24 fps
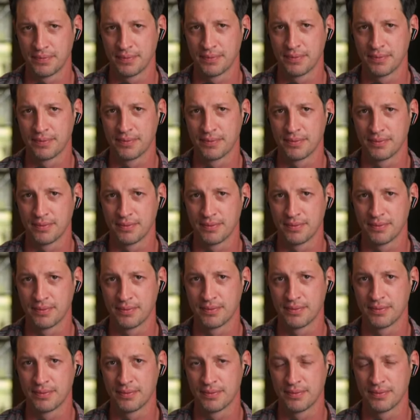
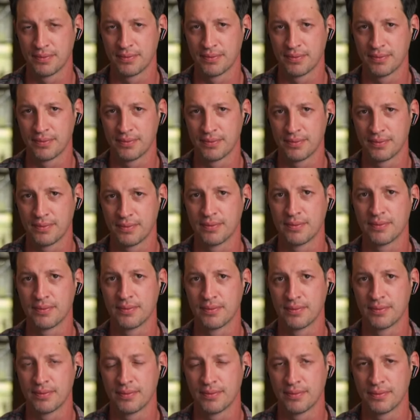
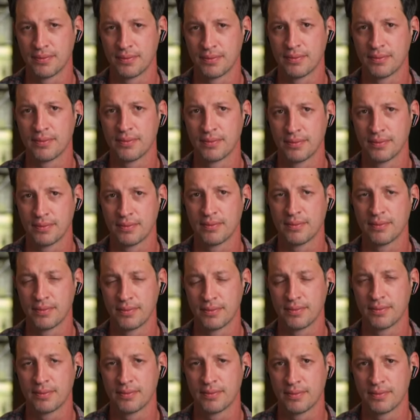
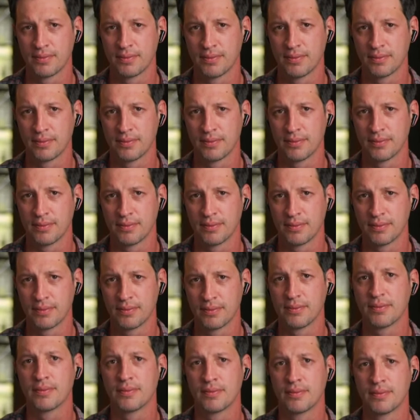
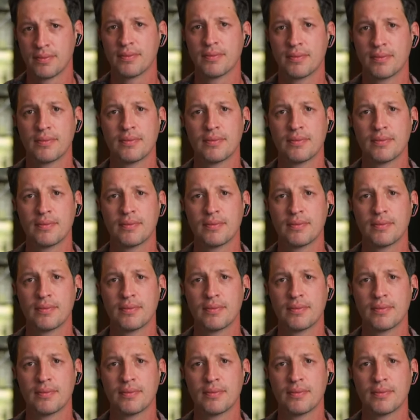The person shown says nothing.